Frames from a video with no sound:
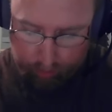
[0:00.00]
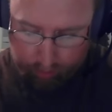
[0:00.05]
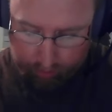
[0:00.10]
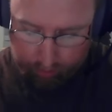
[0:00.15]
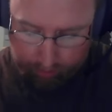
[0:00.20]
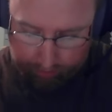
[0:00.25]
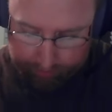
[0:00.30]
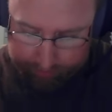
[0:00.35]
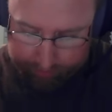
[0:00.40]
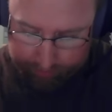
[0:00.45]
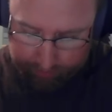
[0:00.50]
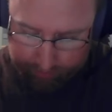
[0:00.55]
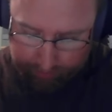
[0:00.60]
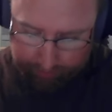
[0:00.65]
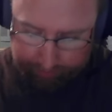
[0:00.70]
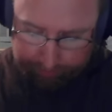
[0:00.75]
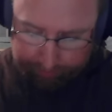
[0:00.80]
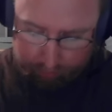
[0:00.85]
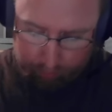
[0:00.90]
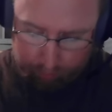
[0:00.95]
There is an
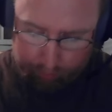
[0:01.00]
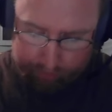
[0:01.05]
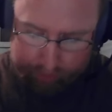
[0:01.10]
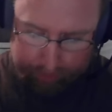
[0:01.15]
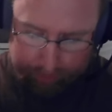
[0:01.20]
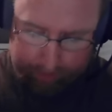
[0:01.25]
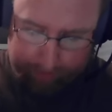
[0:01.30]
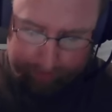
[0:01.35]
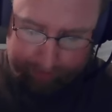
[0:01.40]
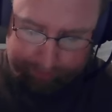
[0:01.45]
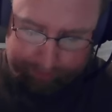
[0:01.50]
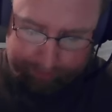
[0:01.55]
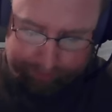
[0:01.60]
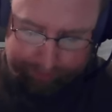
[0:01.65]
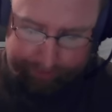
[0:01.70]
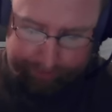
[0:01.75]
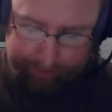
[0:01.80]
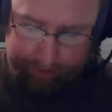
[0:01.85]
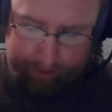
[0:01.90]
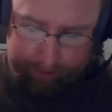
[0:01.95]
evil which I have
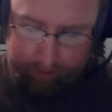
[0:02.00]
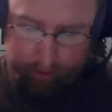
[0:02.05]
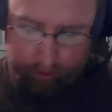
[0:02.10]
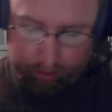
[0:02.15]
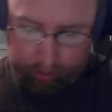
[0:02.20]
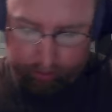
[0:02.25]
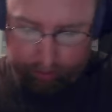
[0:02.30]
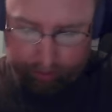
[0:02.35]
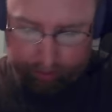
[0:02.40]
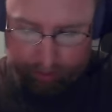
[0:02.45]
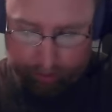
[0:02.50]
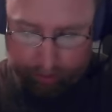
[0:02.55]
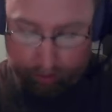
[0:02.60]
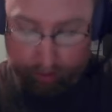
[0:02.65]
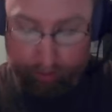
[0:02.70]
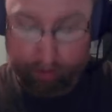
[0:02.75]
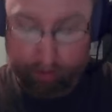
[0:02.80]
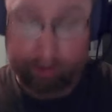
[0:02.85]
seen under the sun.